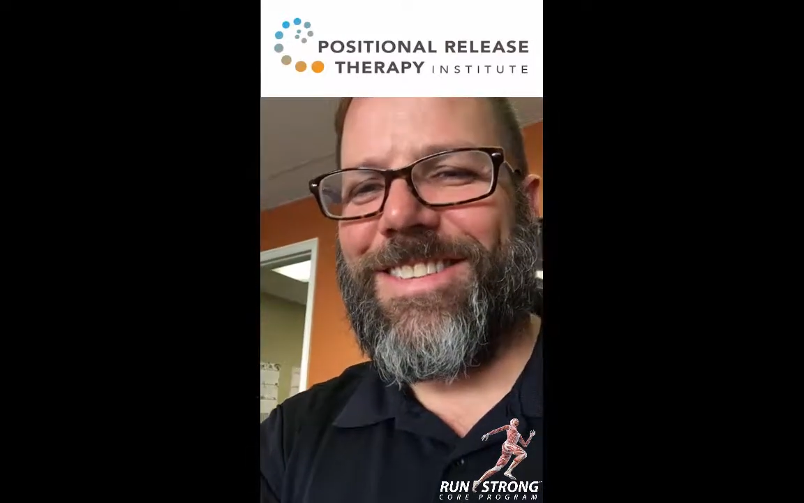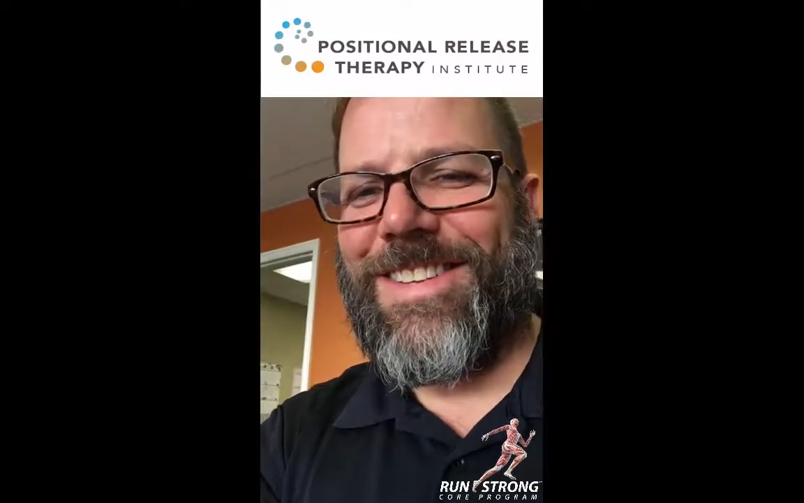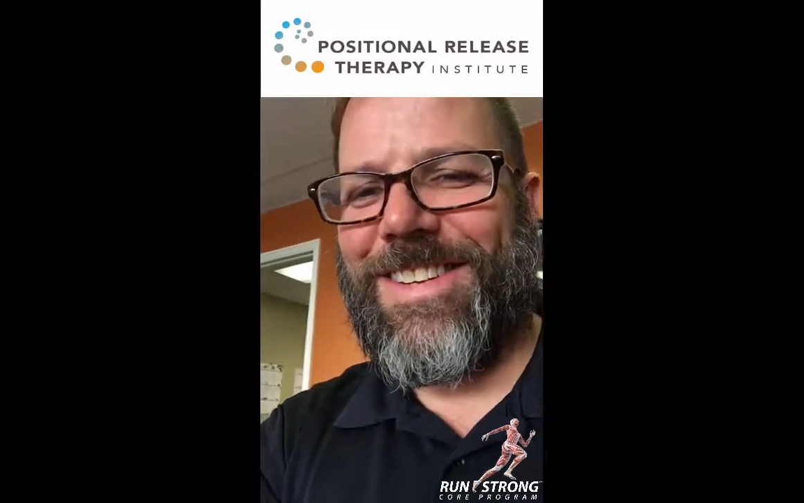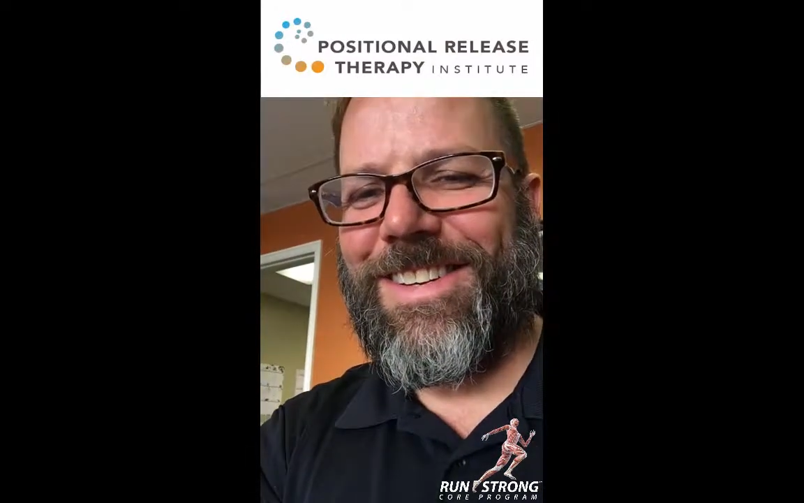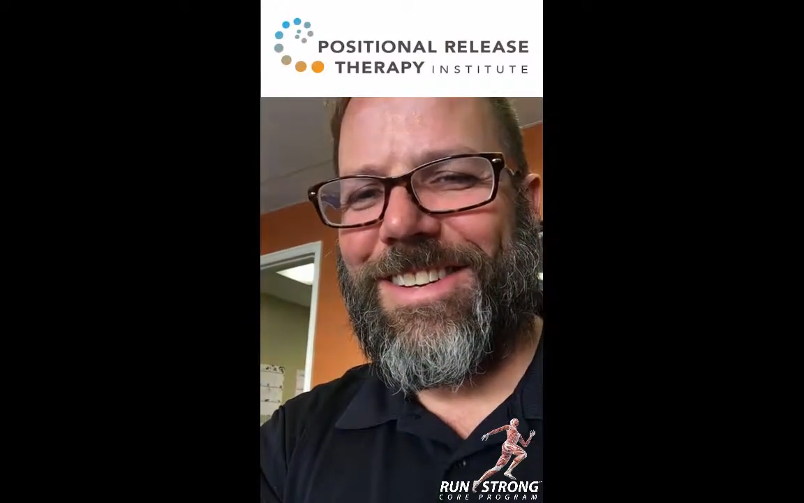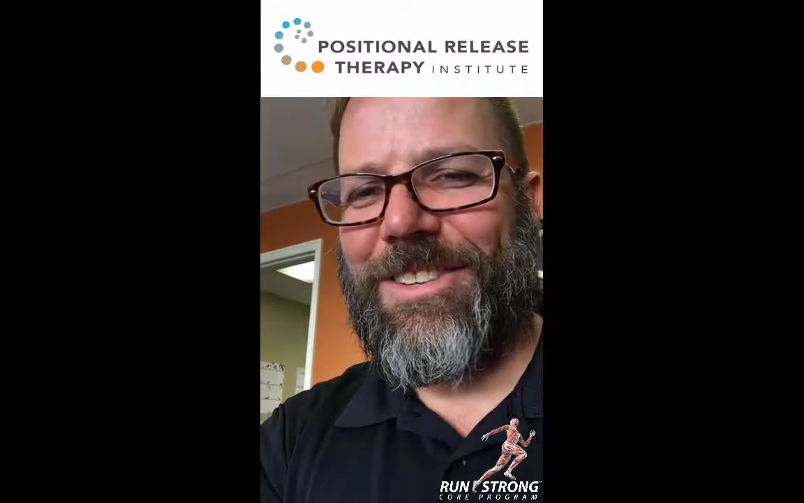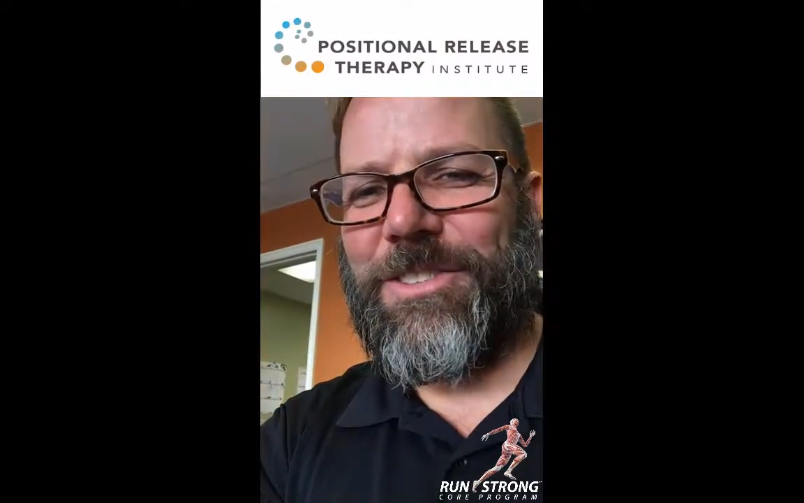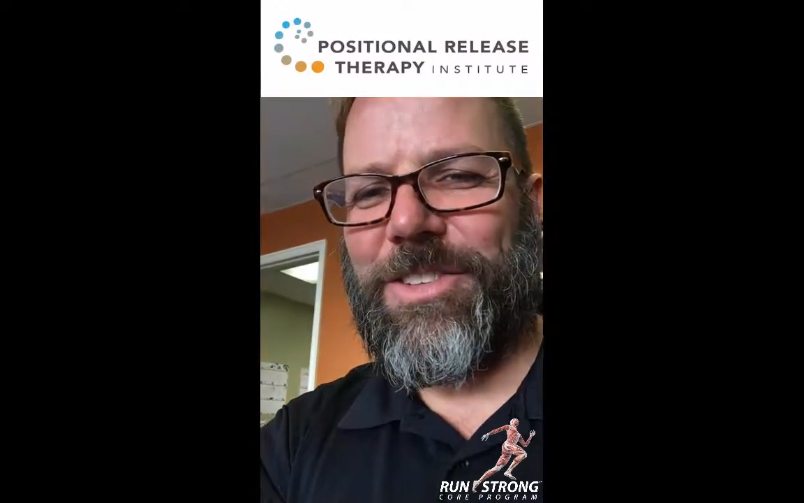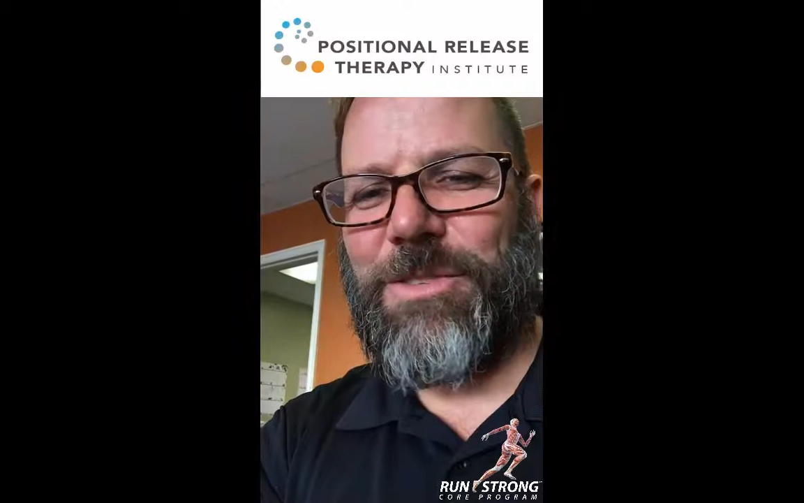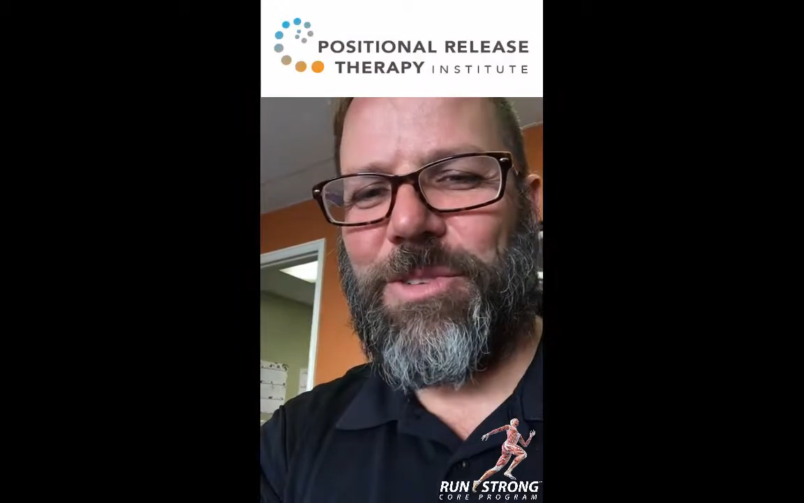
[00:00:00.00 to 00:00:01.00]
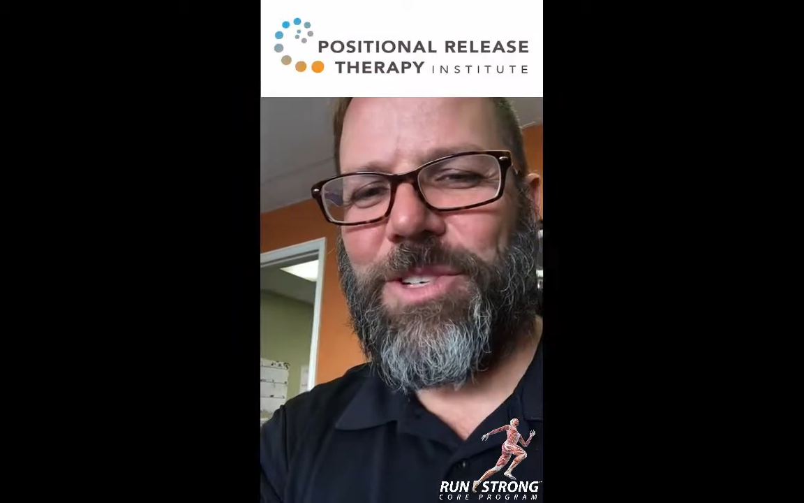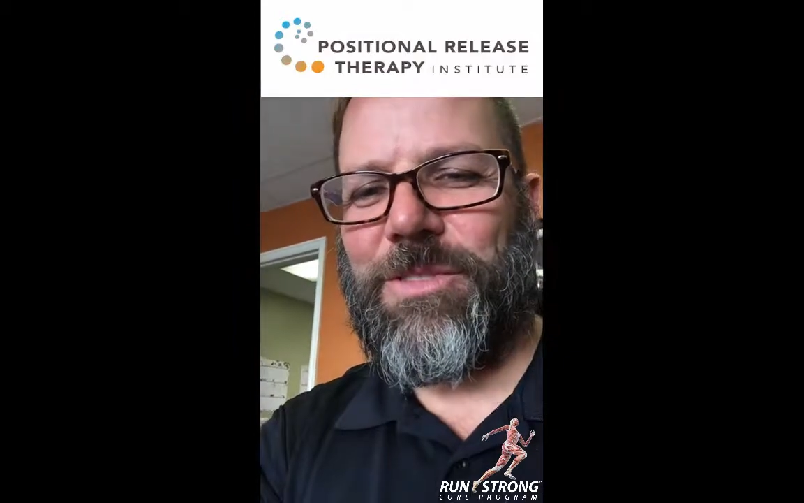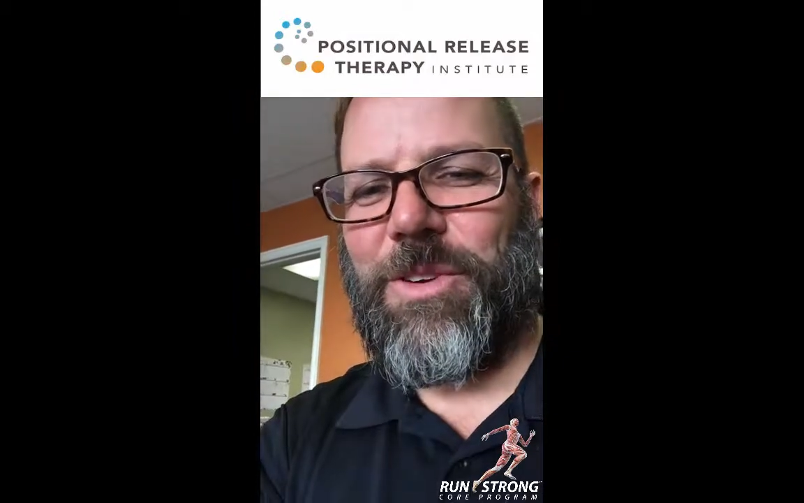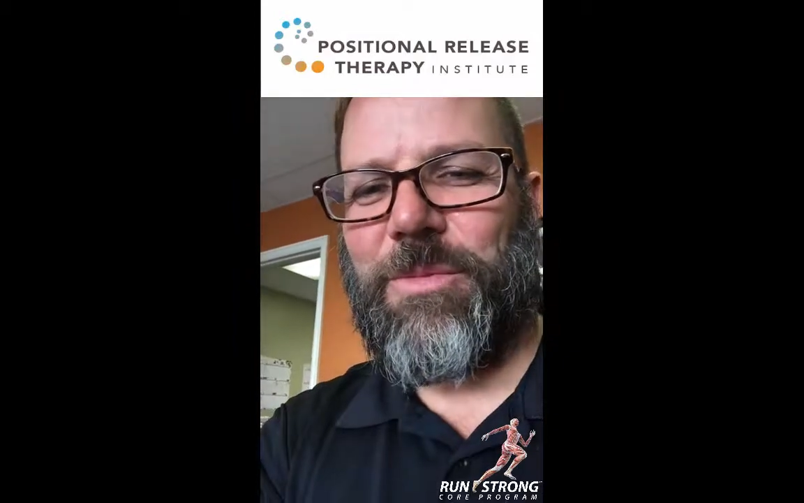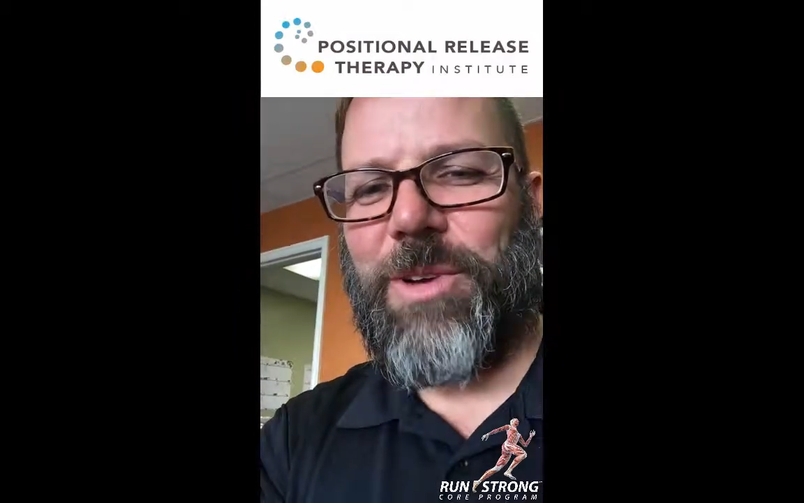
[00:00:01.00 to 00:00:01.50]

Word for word: see see what she thought